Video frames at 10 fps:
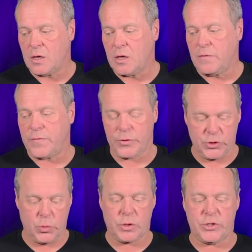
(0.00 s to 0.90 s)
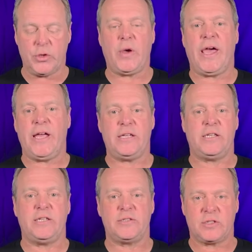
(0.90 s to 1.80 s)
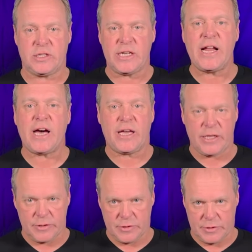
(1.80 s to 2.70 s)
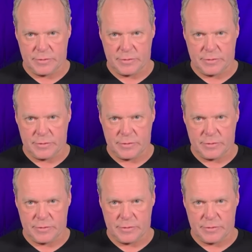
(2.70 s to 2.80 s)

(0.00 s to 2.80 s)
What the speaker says: First, we'll do 18s to 9s.